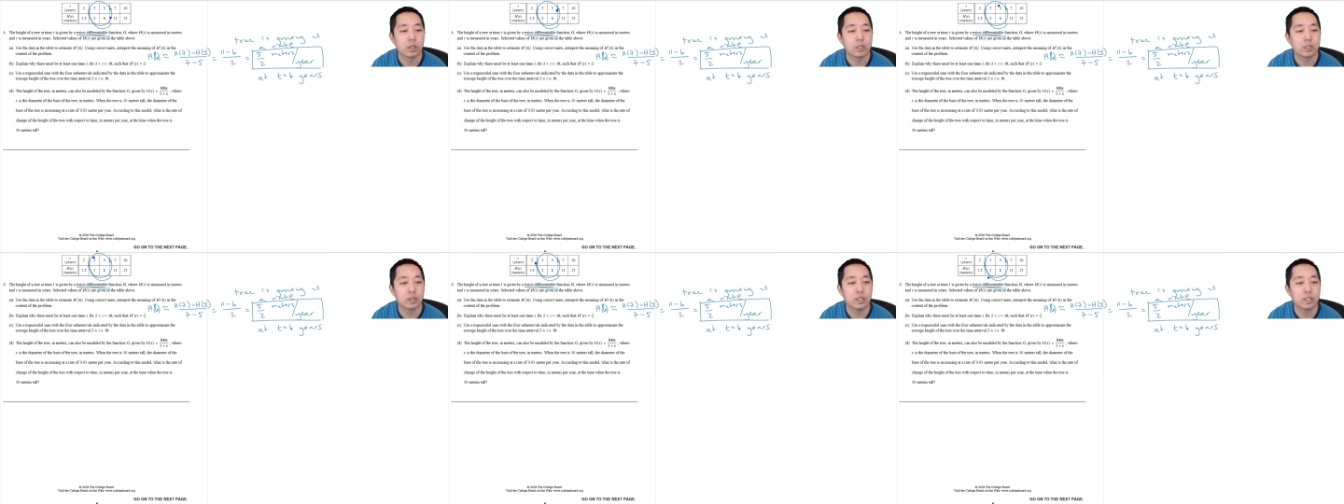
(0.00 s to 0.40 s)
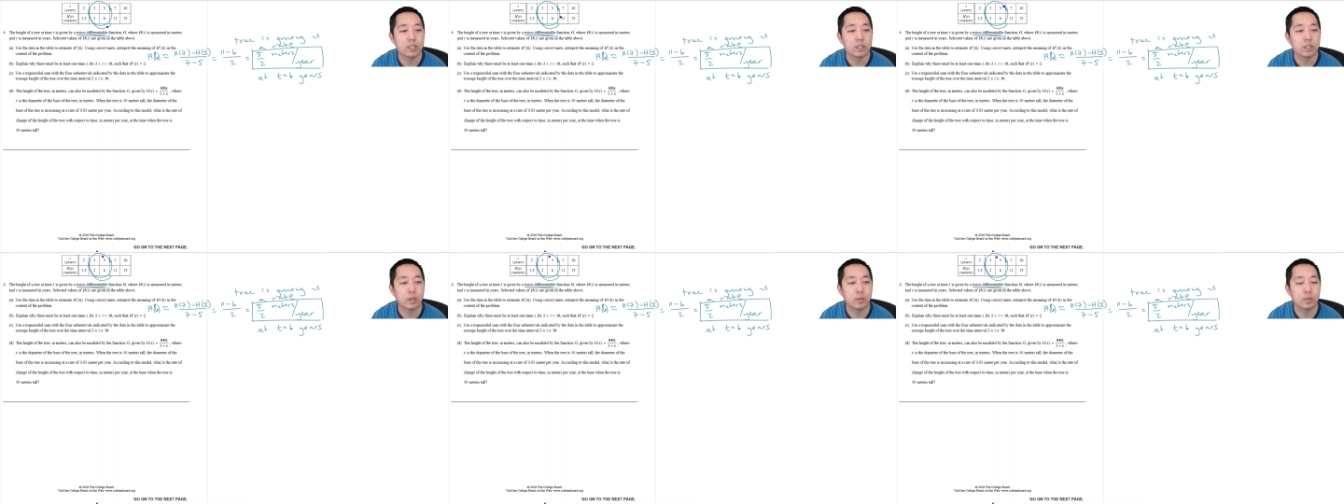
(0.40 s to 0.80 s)
So this
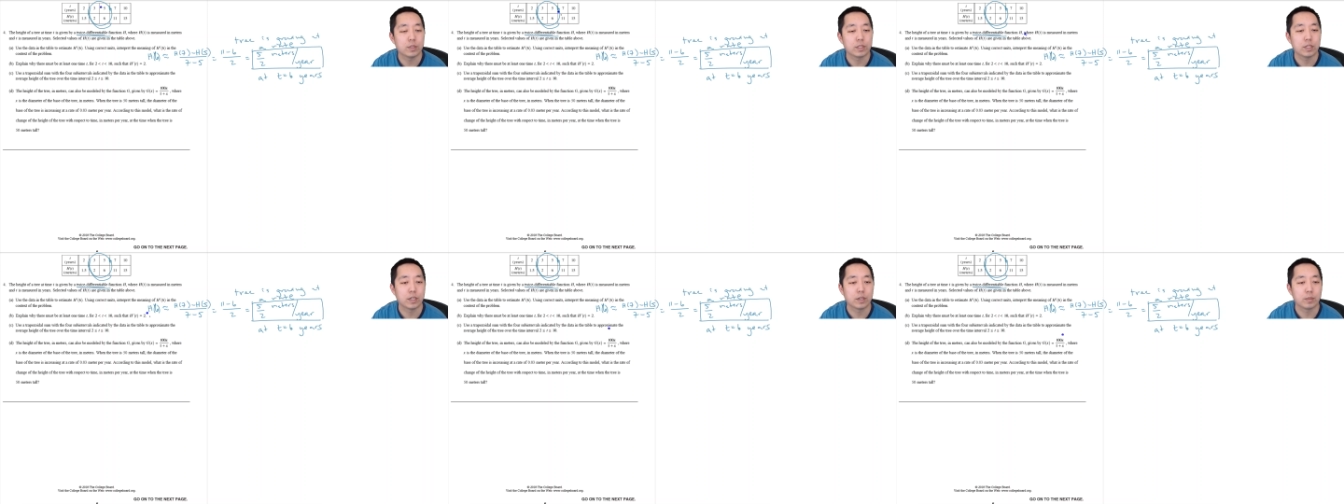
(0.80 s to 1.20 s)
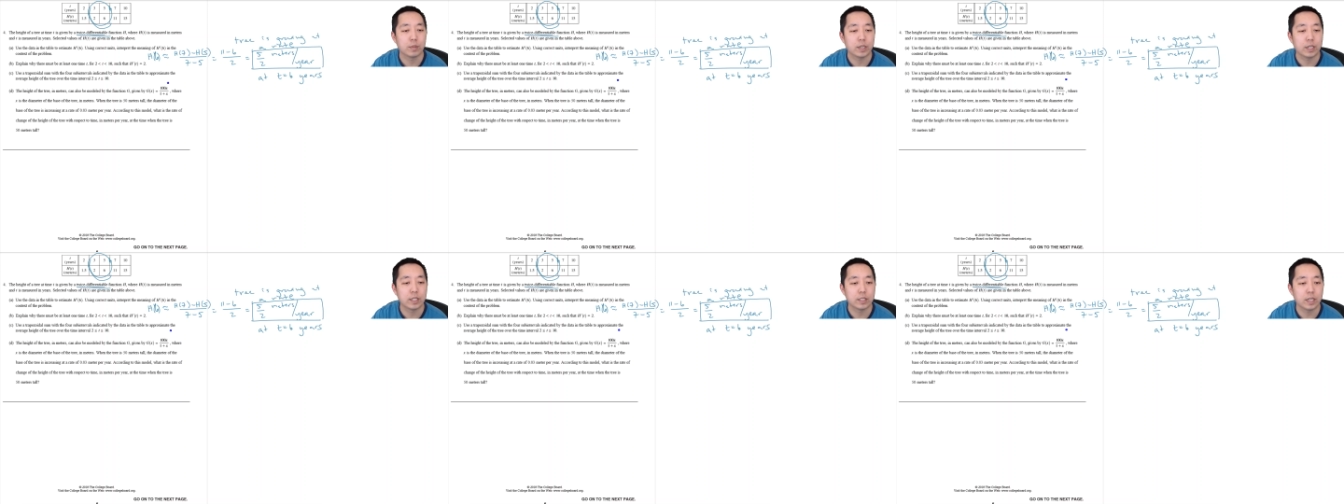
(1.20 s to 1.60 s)
slope is here
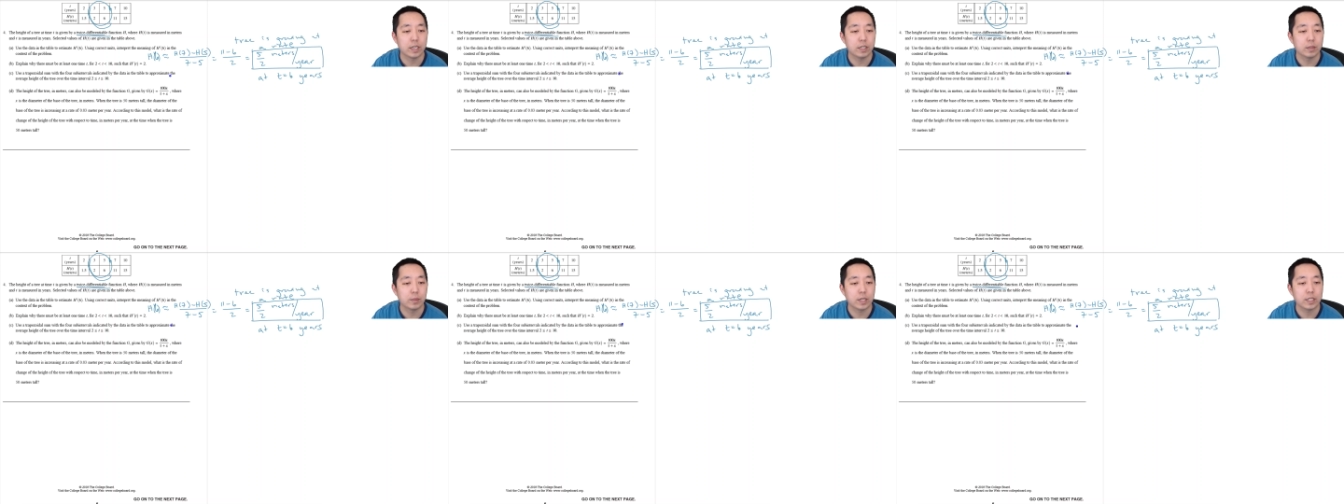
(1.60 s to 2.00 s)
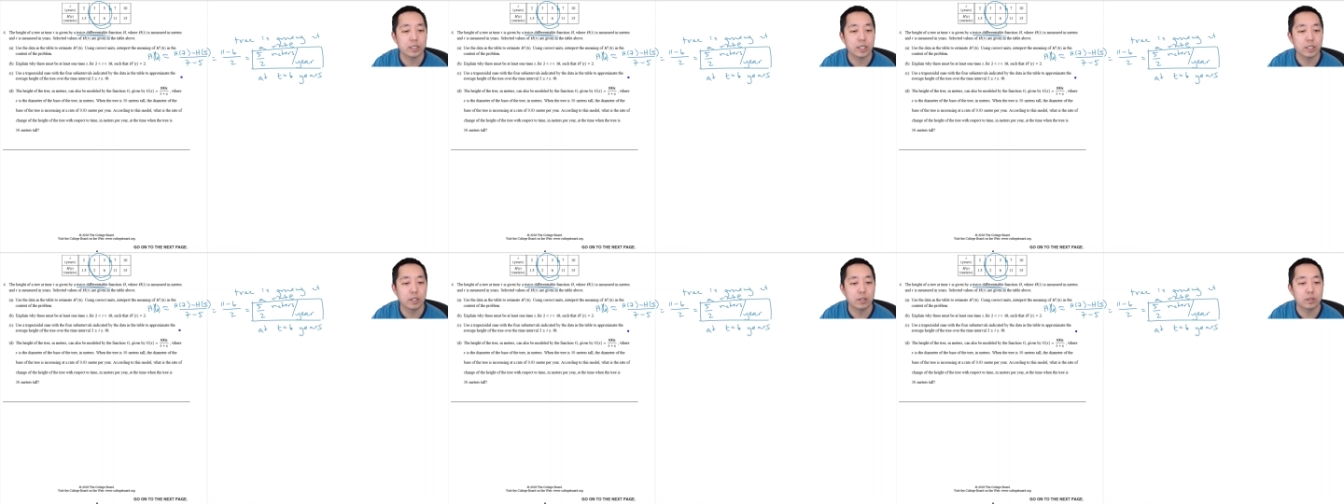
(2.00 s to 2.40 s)
because I, because
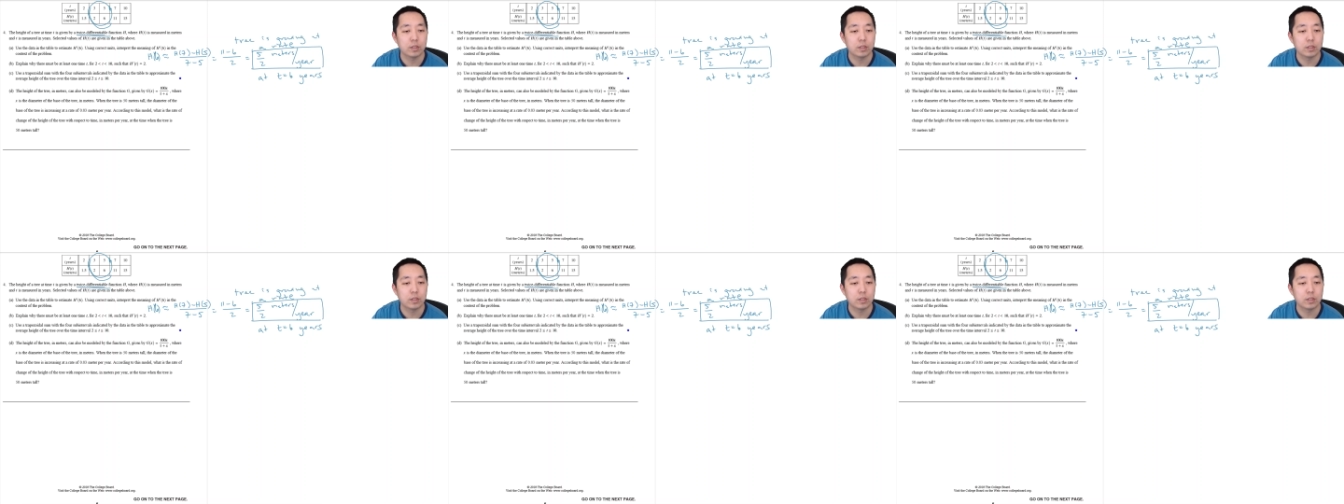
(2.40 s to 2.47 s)
I know,